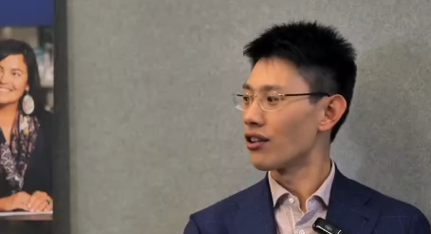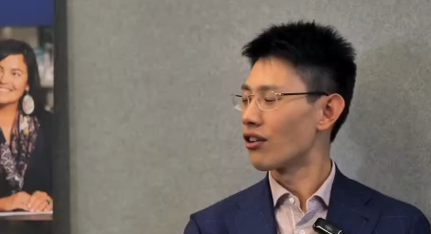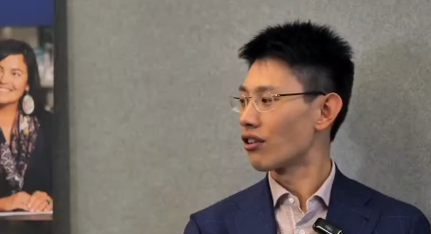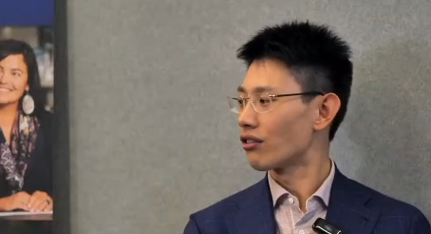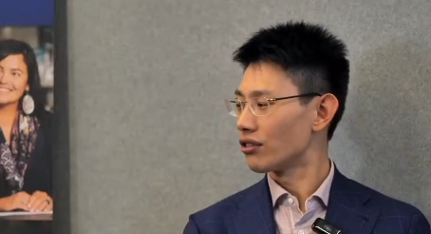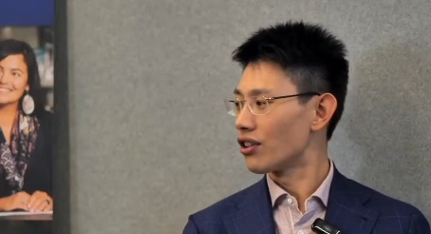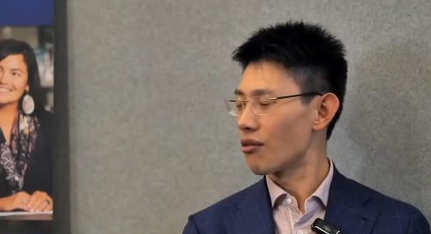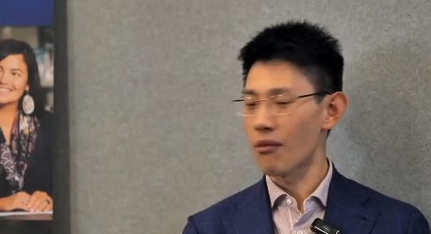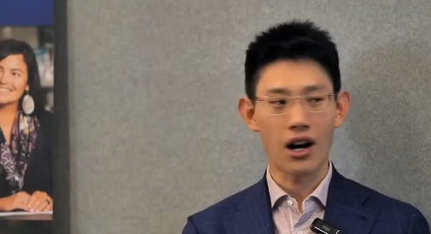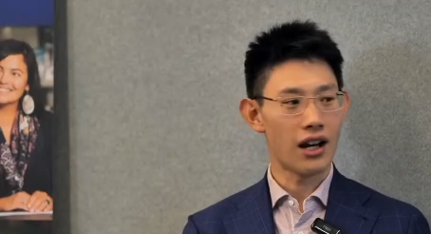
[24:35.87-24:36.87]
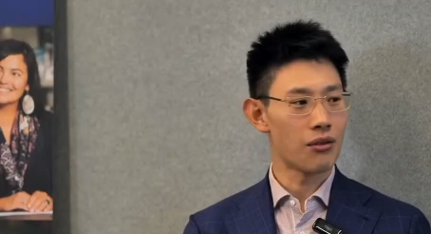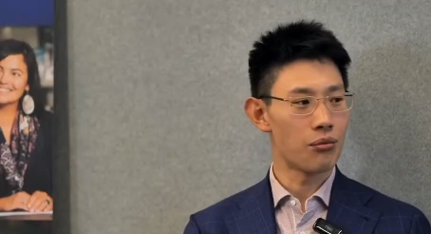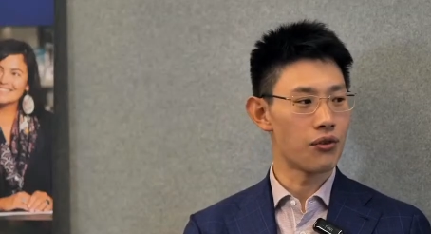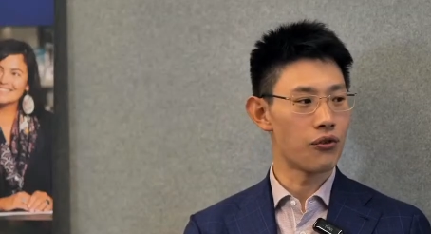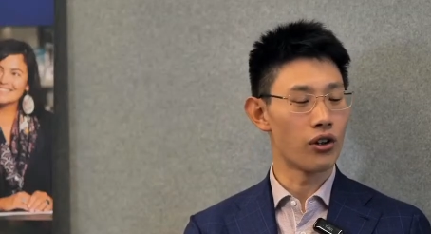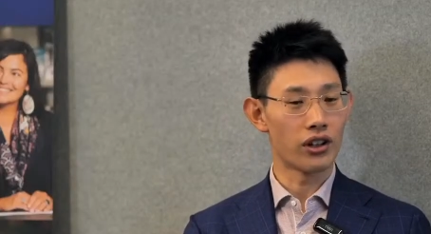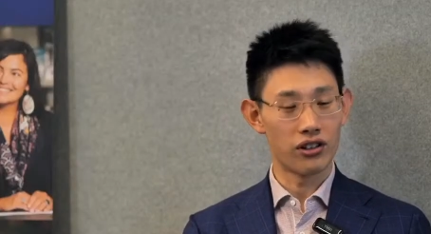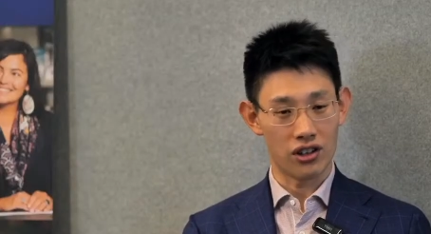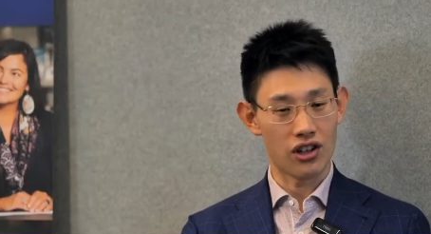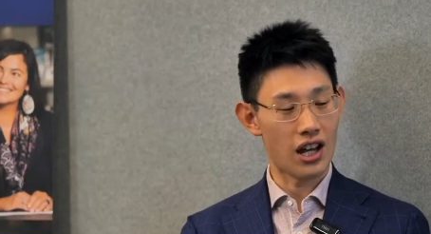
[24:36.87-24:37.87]
Speaker 1: in your in your mind before mm. Mm-hmm.
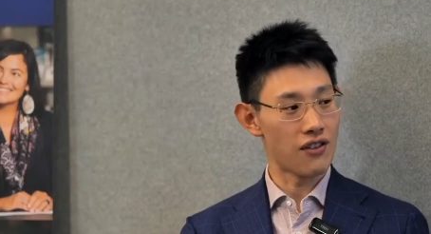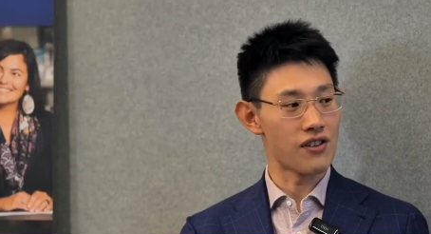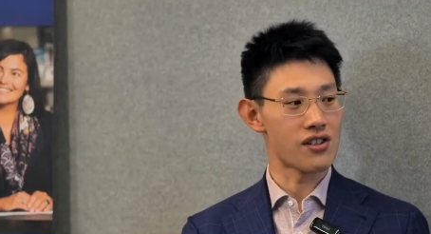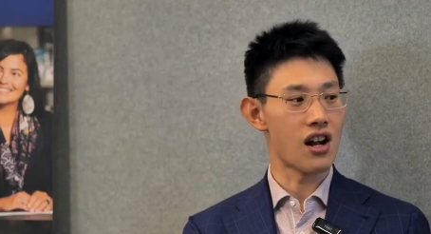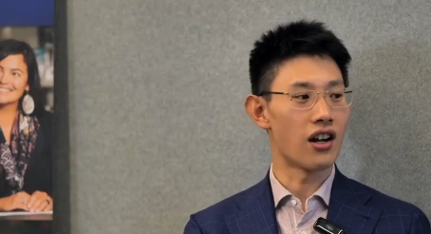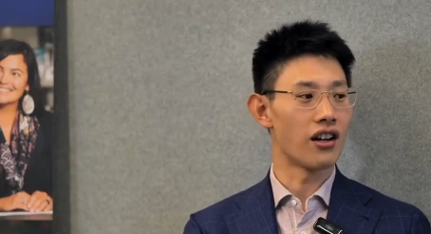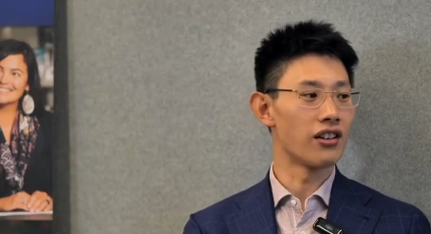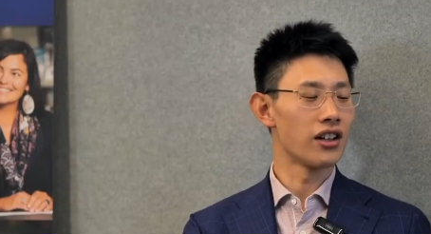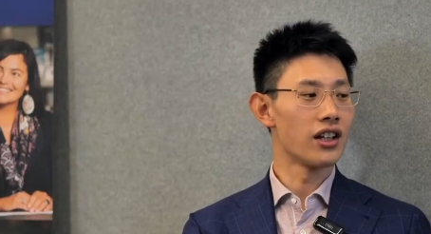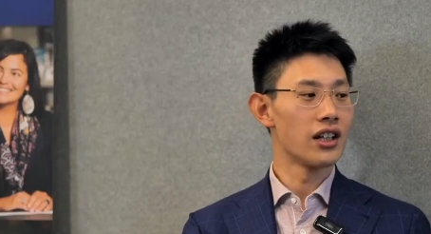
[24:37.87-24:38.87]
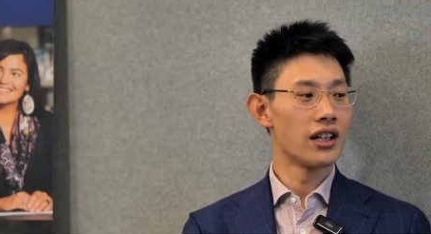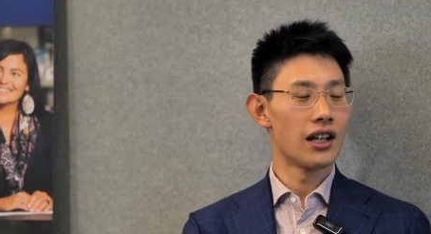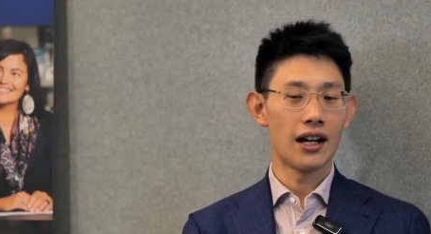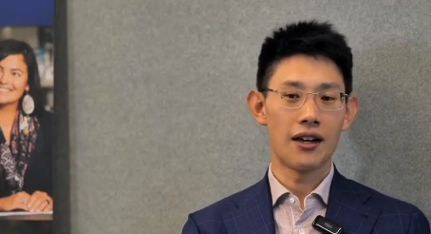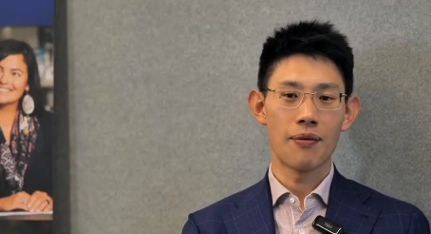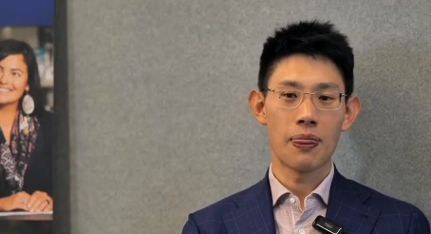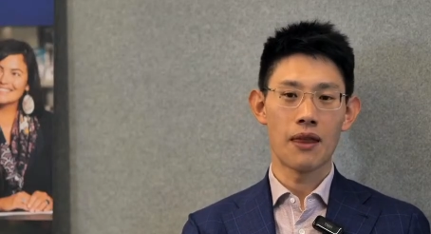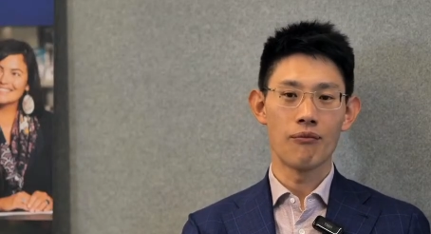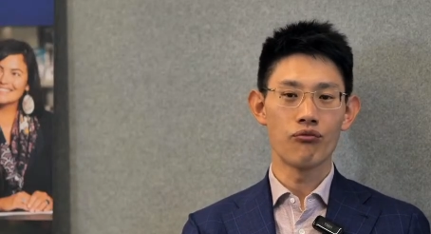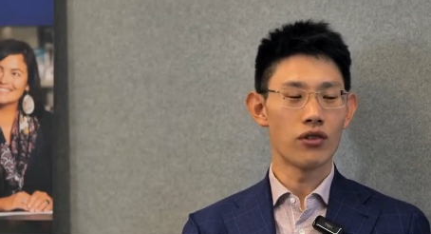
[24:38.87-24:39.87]
the, the, day even started, mm-hmm. um,
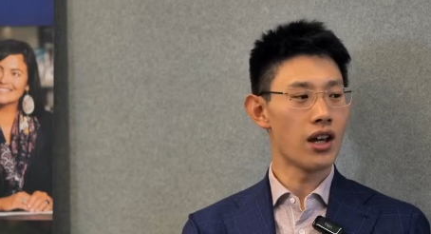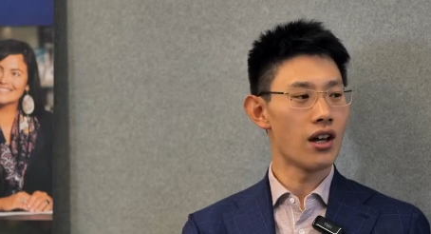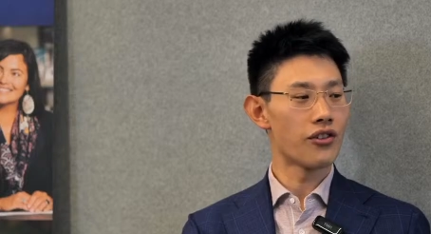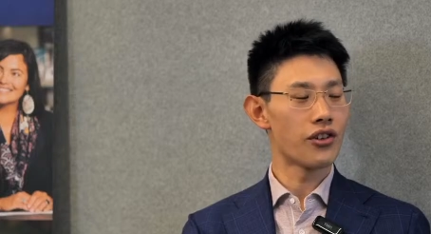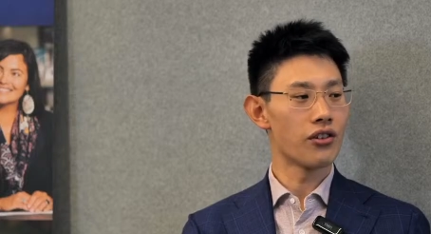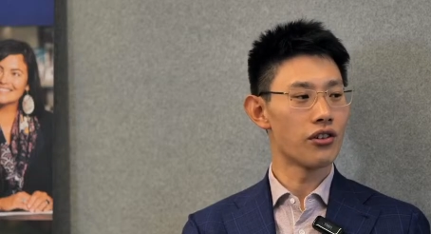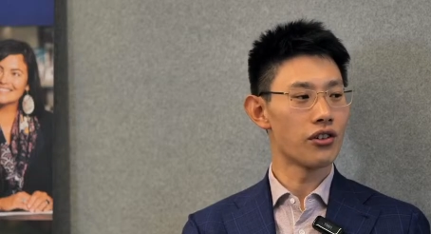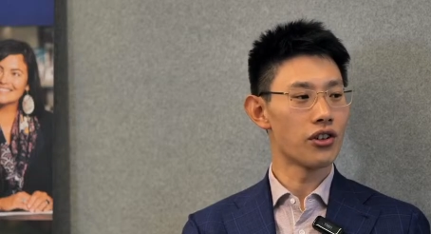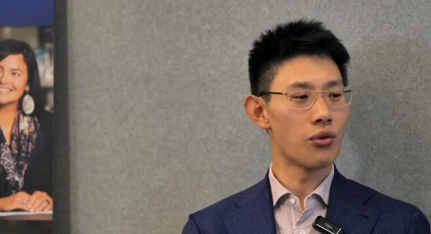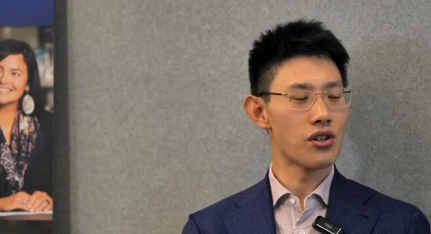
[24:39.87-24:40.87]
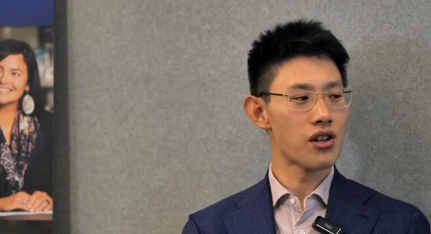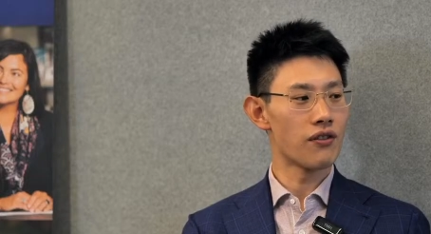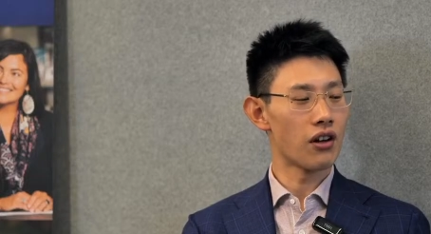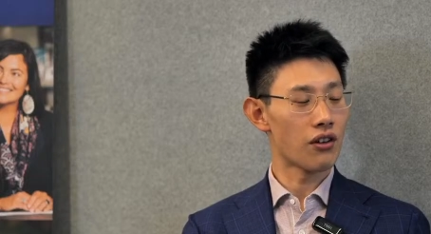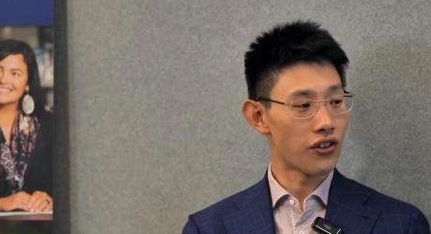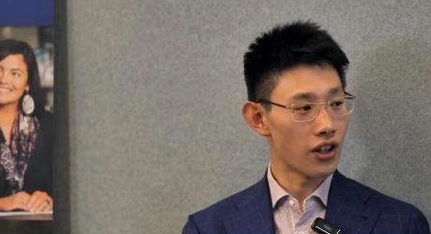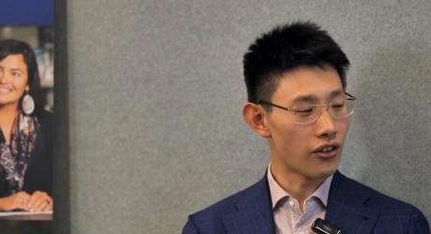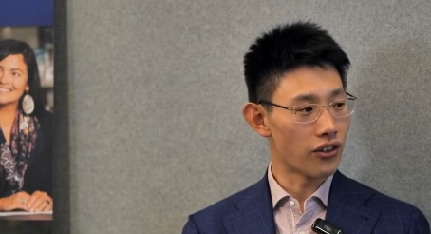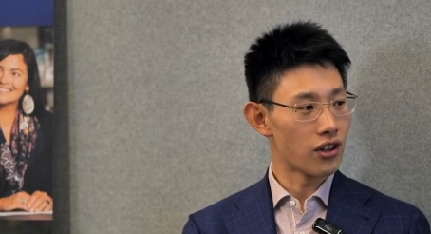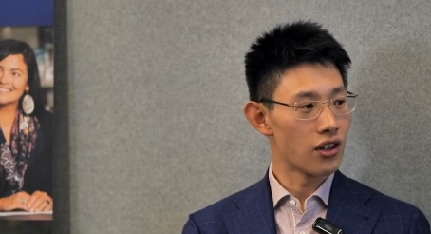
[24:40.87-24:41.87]
yeah, so you achieve a lot of
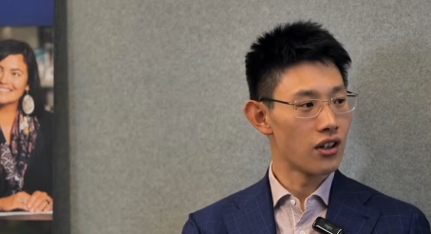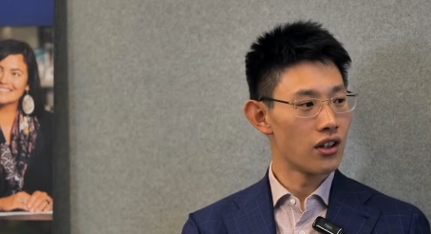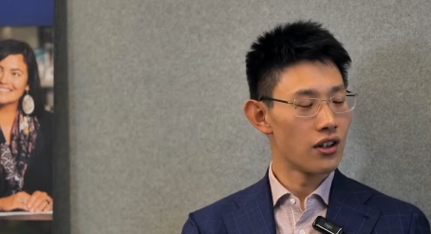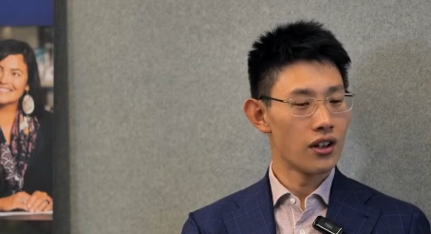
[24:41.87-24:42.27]
things. Yeah.